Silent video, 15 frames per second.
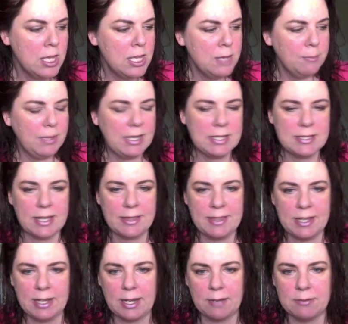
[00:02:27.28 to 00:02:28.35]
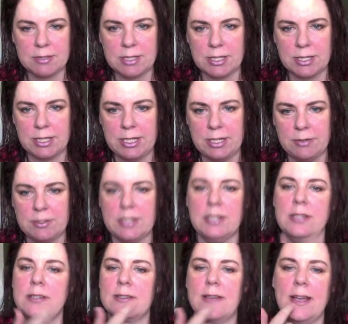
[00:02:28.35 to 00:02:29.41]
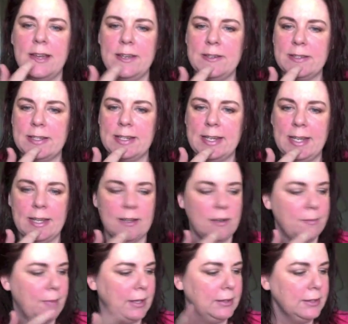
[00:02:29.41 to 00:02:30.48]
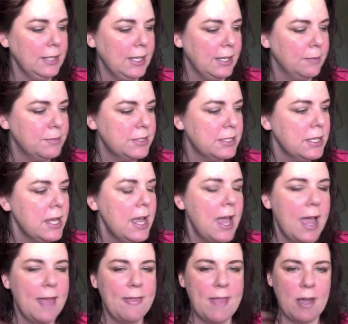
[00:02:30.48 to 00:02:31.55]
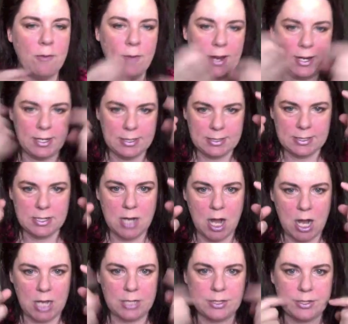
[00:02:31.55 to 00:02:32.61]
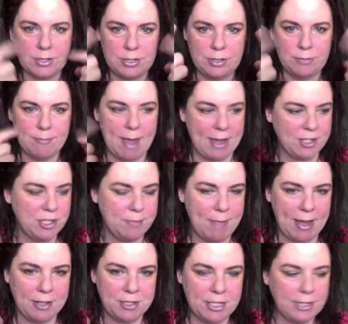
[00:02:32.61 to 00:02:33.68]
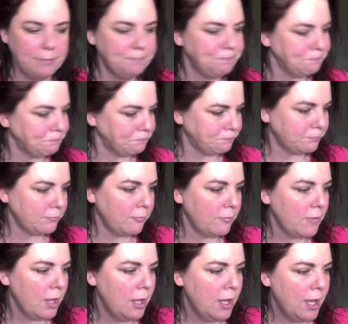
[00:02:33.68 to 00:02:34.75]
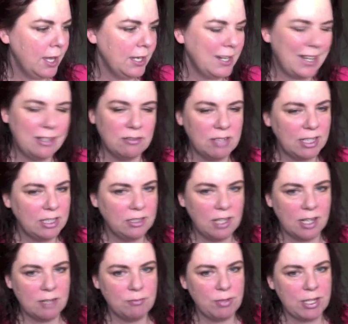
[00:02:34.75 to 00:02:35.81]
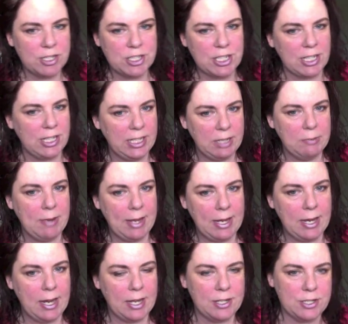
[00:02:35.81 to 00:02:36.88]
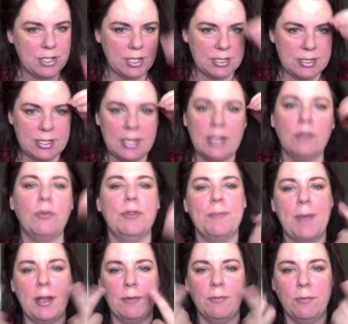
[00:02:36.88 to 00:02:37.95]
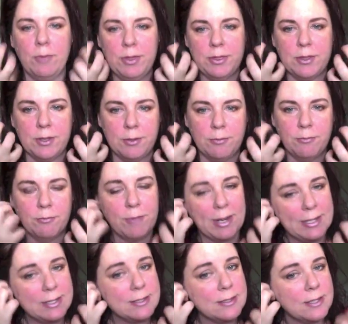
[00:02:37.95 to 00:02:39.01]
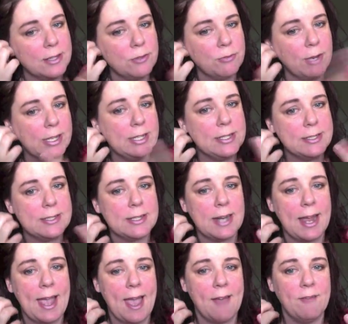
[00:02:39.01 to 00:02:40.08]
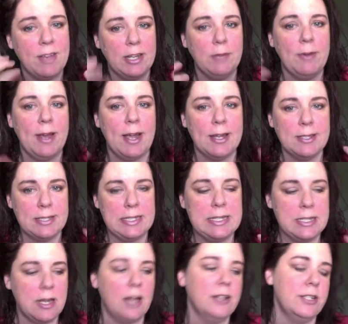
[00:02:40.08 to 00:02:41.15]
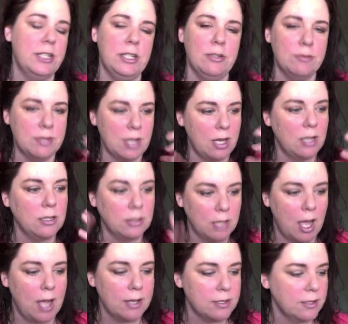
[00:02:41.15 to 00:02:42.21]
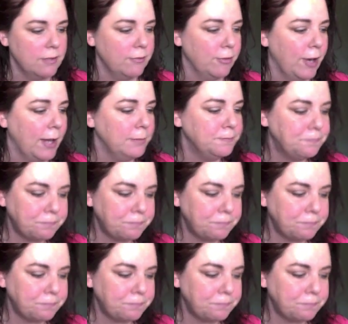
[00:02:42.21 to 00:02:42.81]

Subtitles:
because I think I was going to use it. I used it again on my lips, and that way it's not too matchy-matchy. And I don't like a lot of blush anyway. I just think with the redness and the readiness that I have anyway, I tend not to use a lot of red.